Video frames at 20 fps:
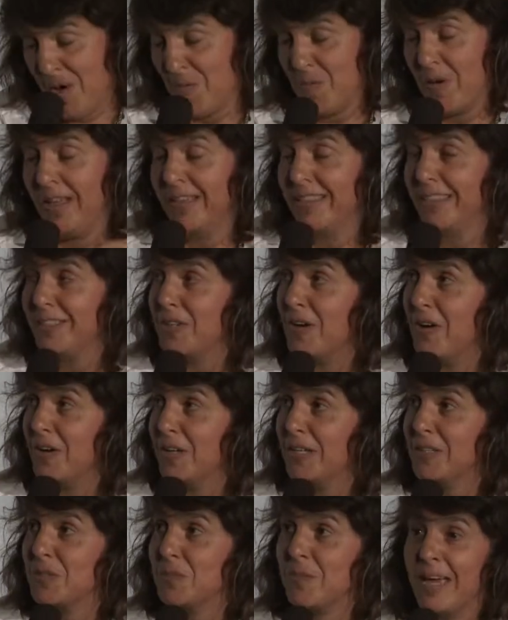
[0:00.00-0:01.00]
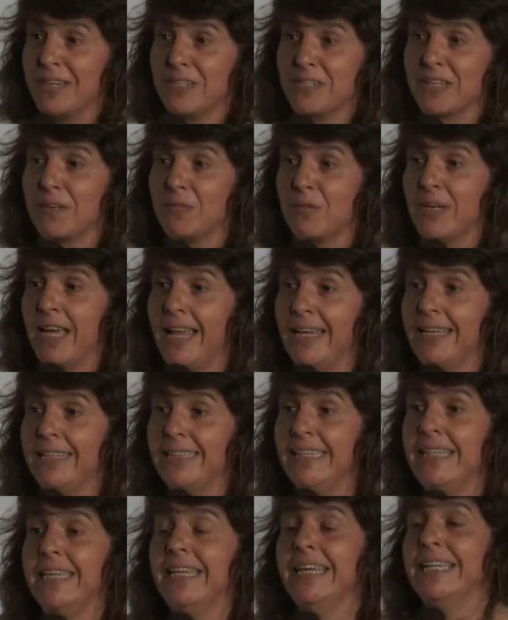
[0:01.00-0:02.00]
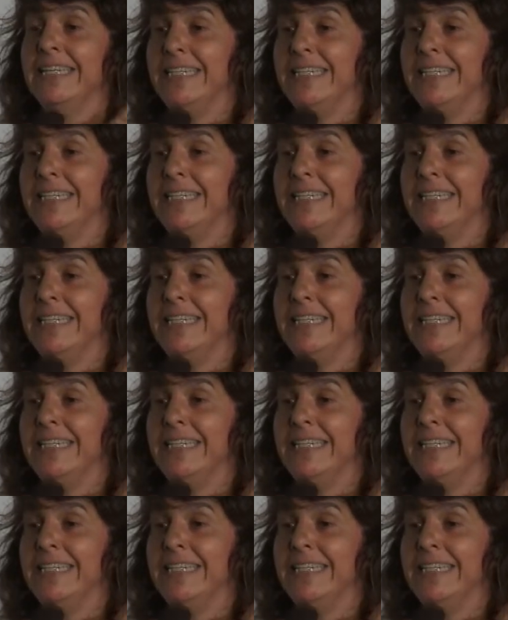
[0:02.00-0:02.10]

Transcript: well, the talk is magic and reality.